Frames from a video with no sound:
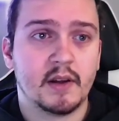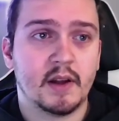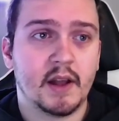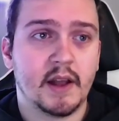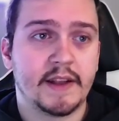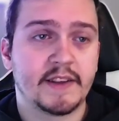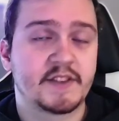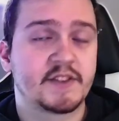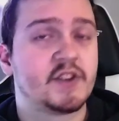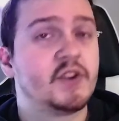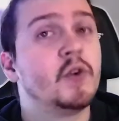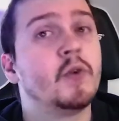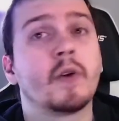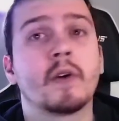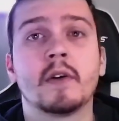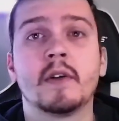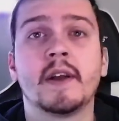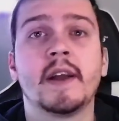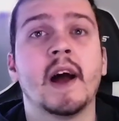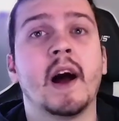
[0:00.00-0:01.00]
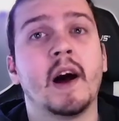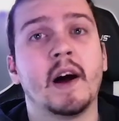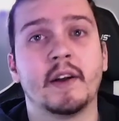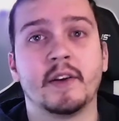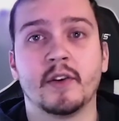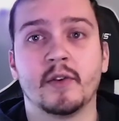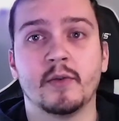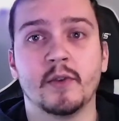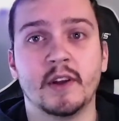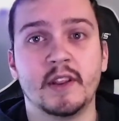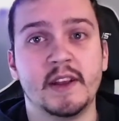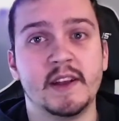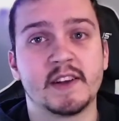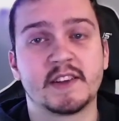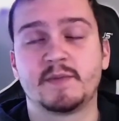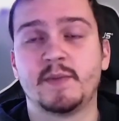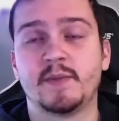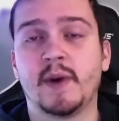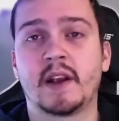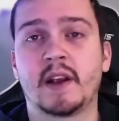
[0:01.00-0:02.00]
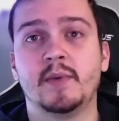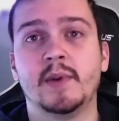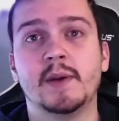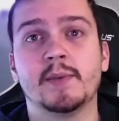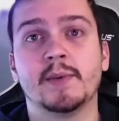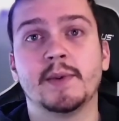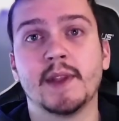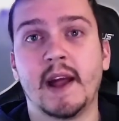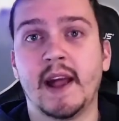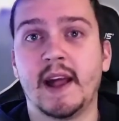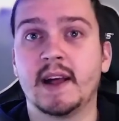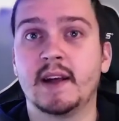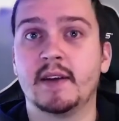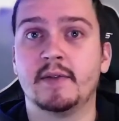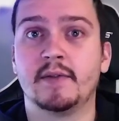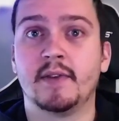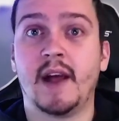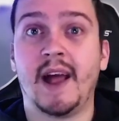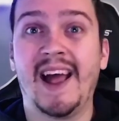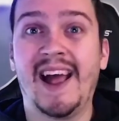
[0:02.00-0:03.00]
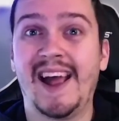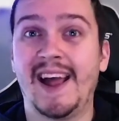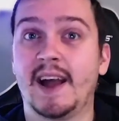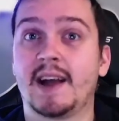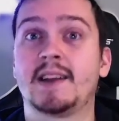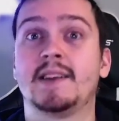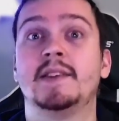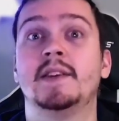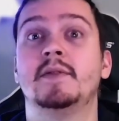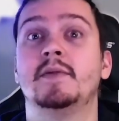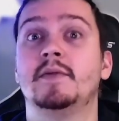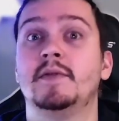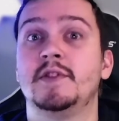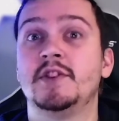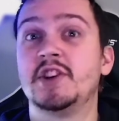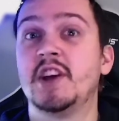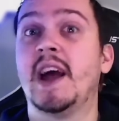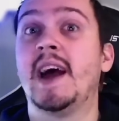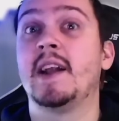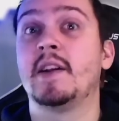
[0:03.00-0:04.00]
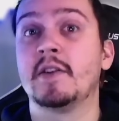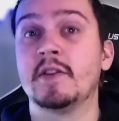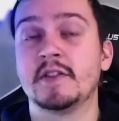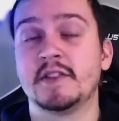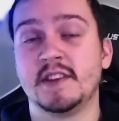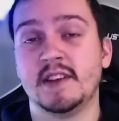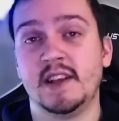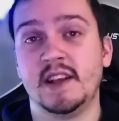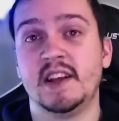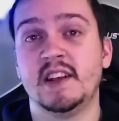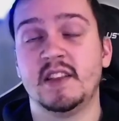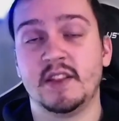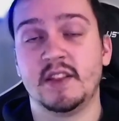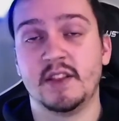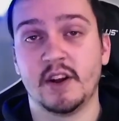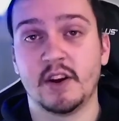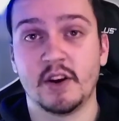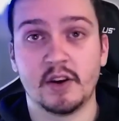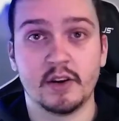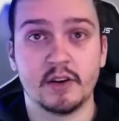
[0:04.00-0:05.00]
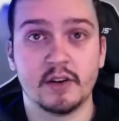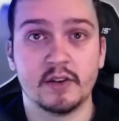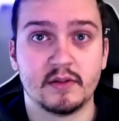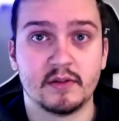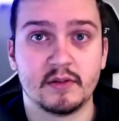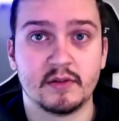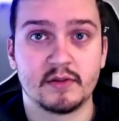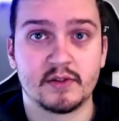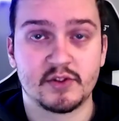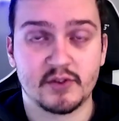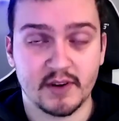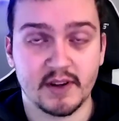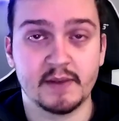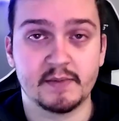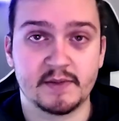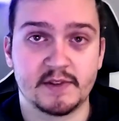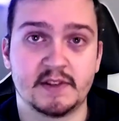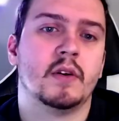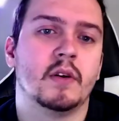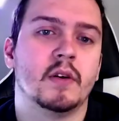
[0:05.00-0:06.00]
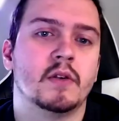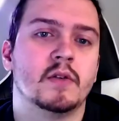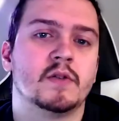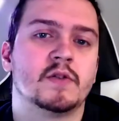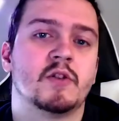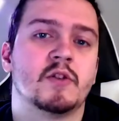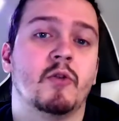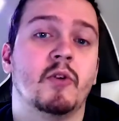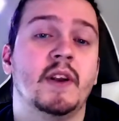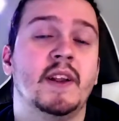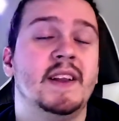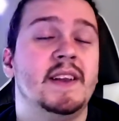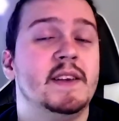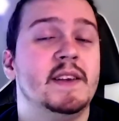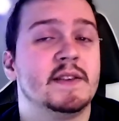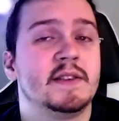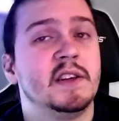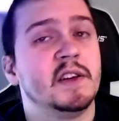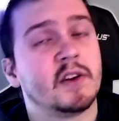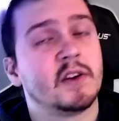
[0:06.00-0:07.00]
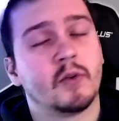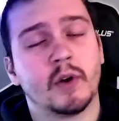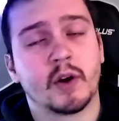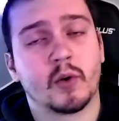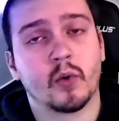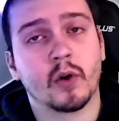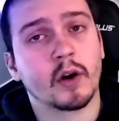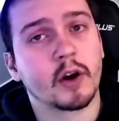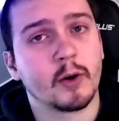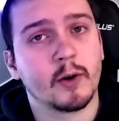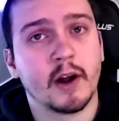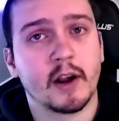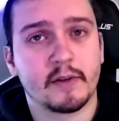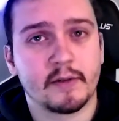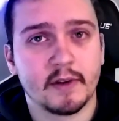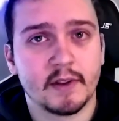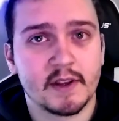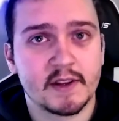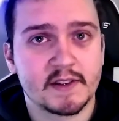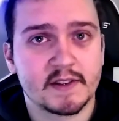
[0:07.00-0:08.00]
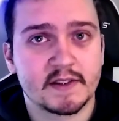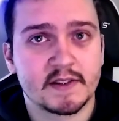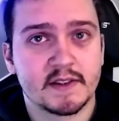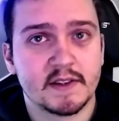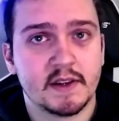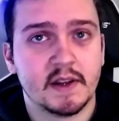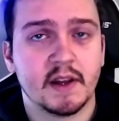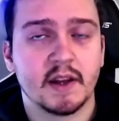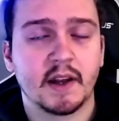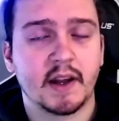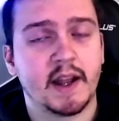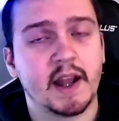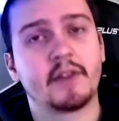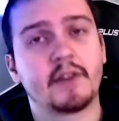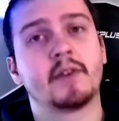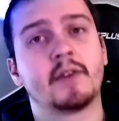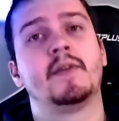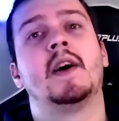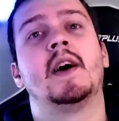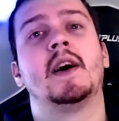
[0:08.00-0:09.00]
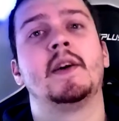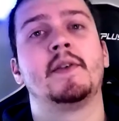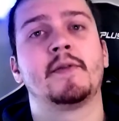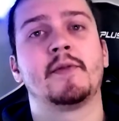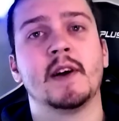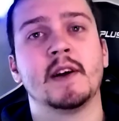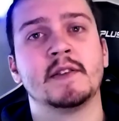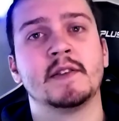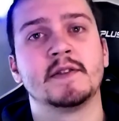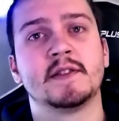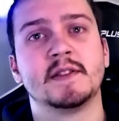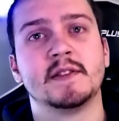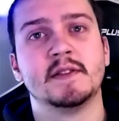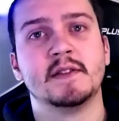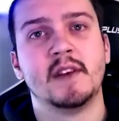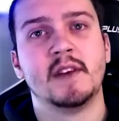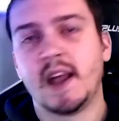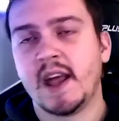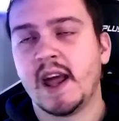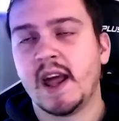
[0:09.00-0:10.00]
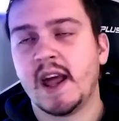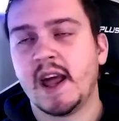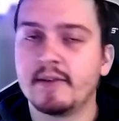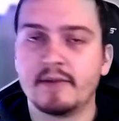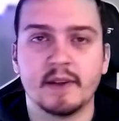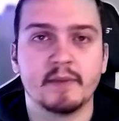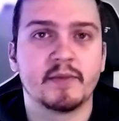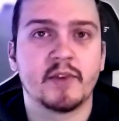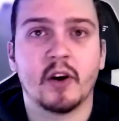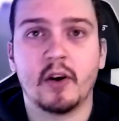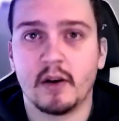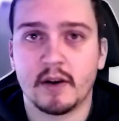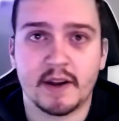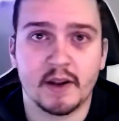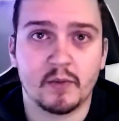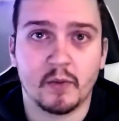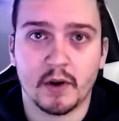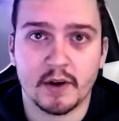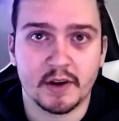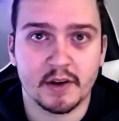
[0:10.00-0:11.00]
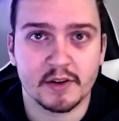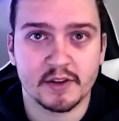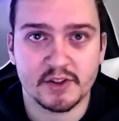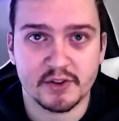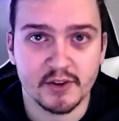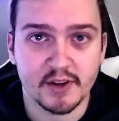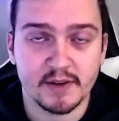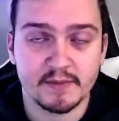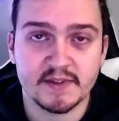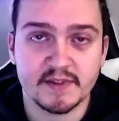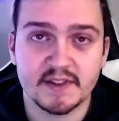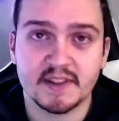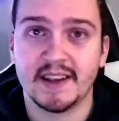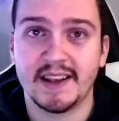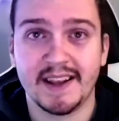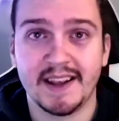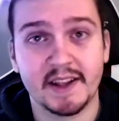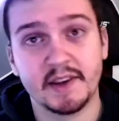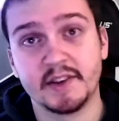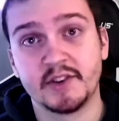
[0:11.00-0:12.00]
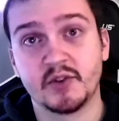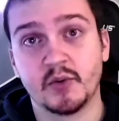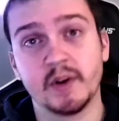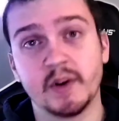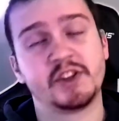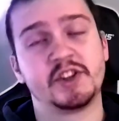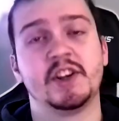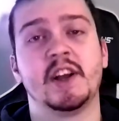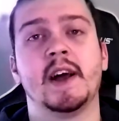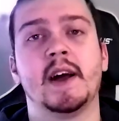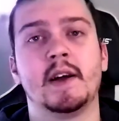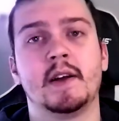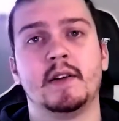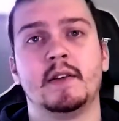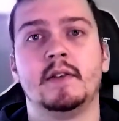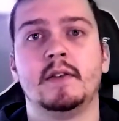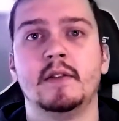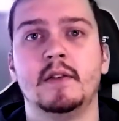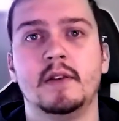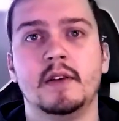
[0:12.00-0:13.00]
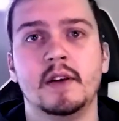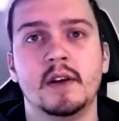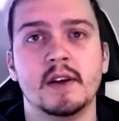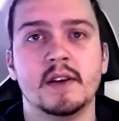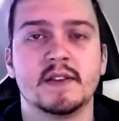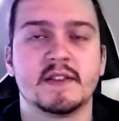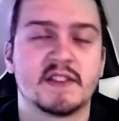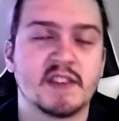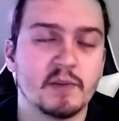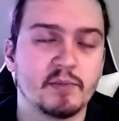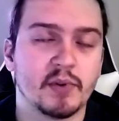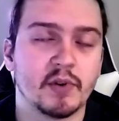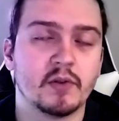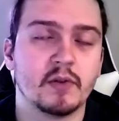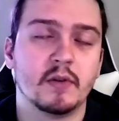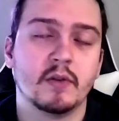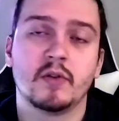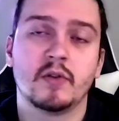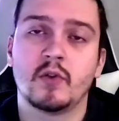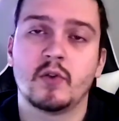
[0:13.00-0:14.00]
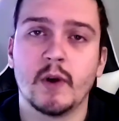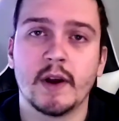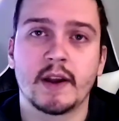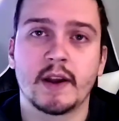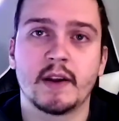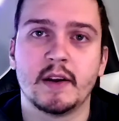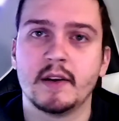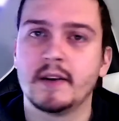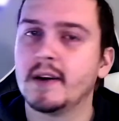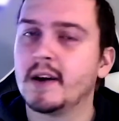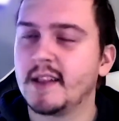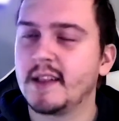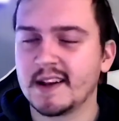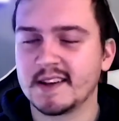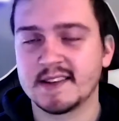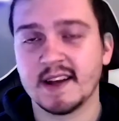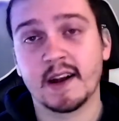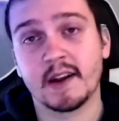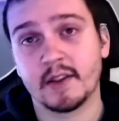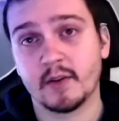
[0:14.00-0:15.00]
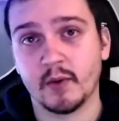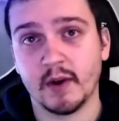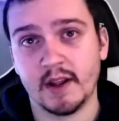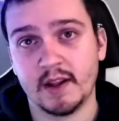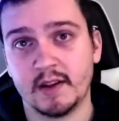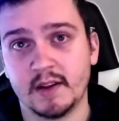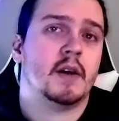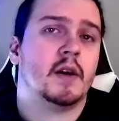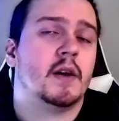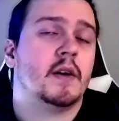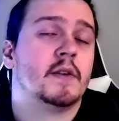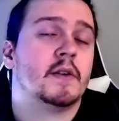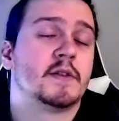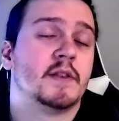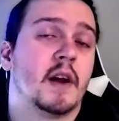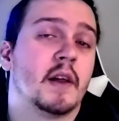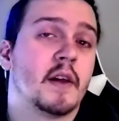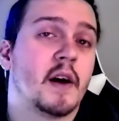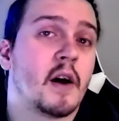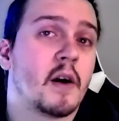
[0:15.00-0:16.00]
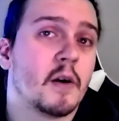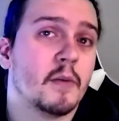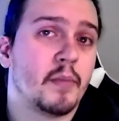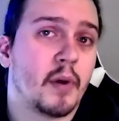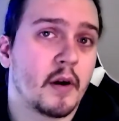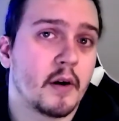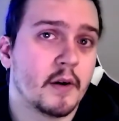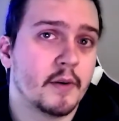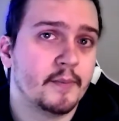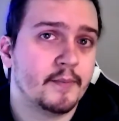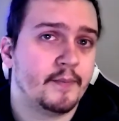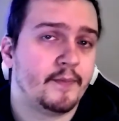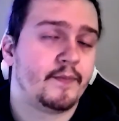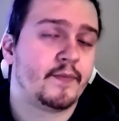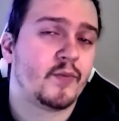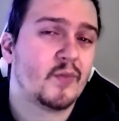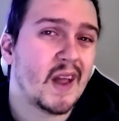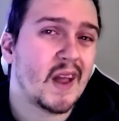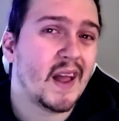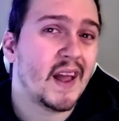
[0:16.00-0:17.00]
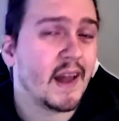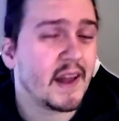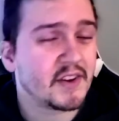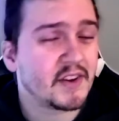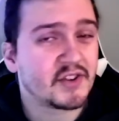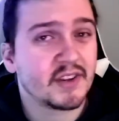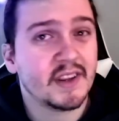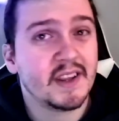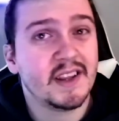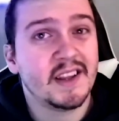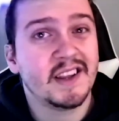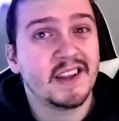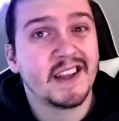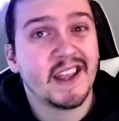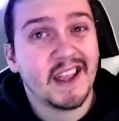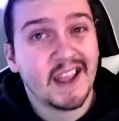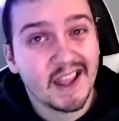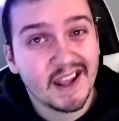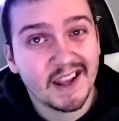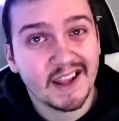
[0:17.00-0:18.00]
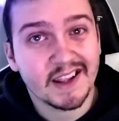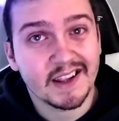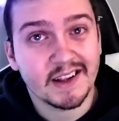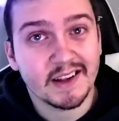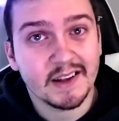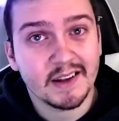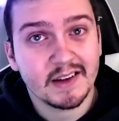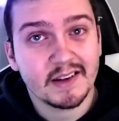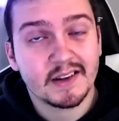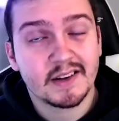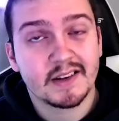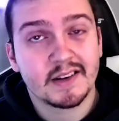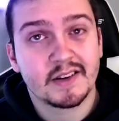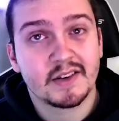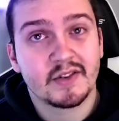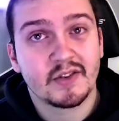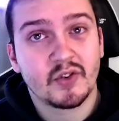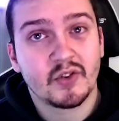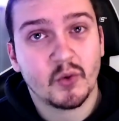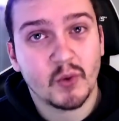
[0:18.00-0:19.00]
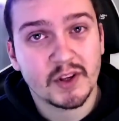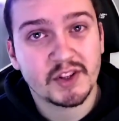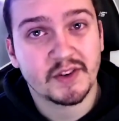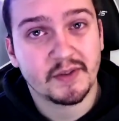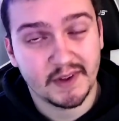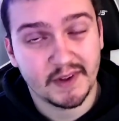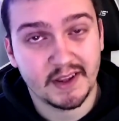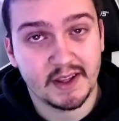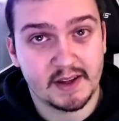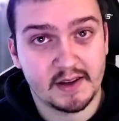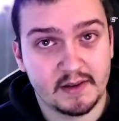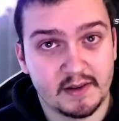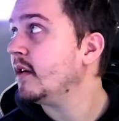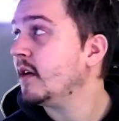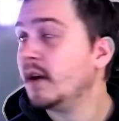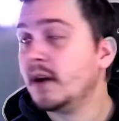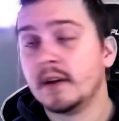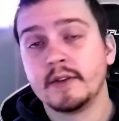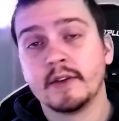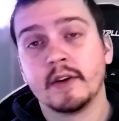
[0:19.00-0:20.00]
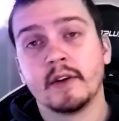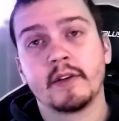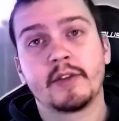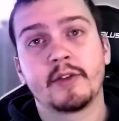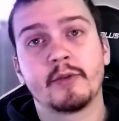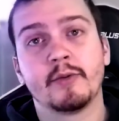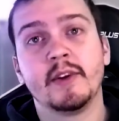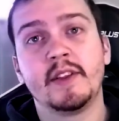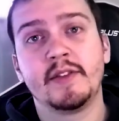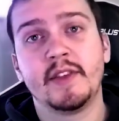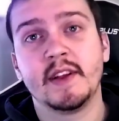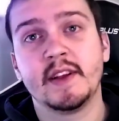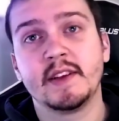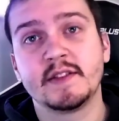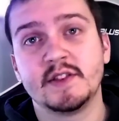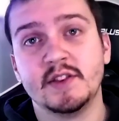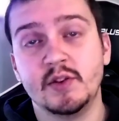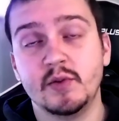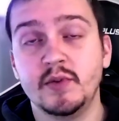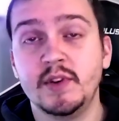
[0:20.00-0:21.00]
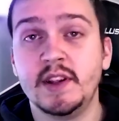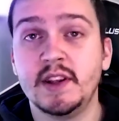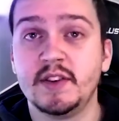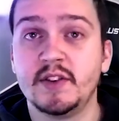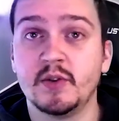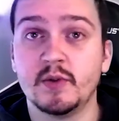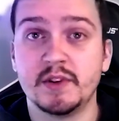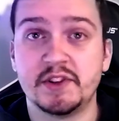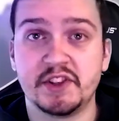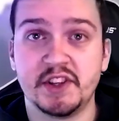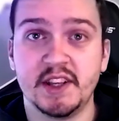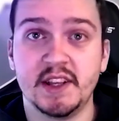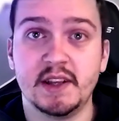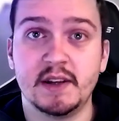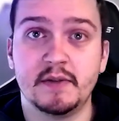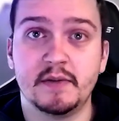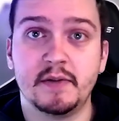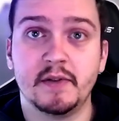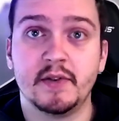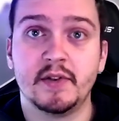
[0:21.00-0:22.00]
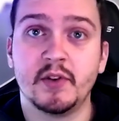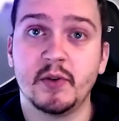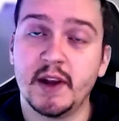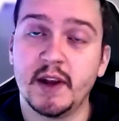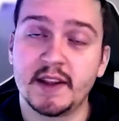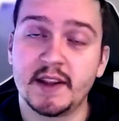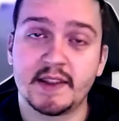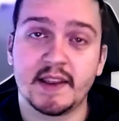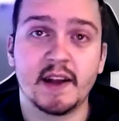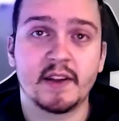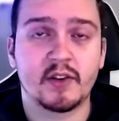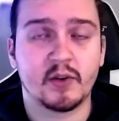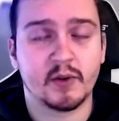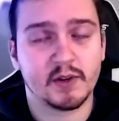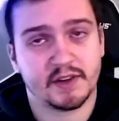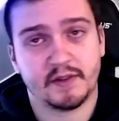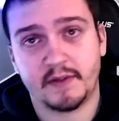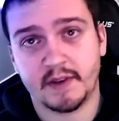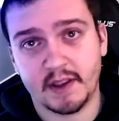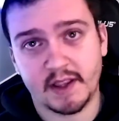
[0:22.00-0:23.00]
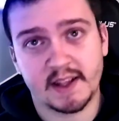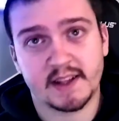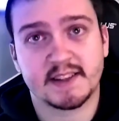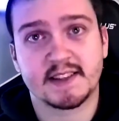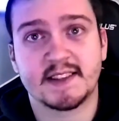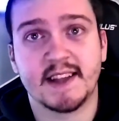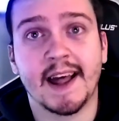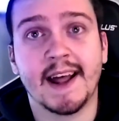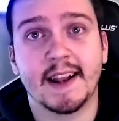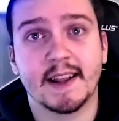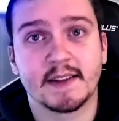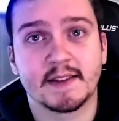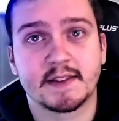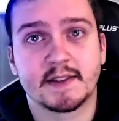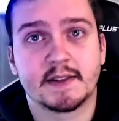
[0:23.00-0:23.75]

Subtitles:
It's too early on to really expect people to have active chatters in their streams. So an easy and quick workaround for this, gather 5 friends, have them talk in one of your streams in Twitch chat. Simple, quick, and then it's out of the way. So now the hard part, actually hitting Twitch affiliate. There are 3 things you need to achieve to hit that Twitch affiliate status.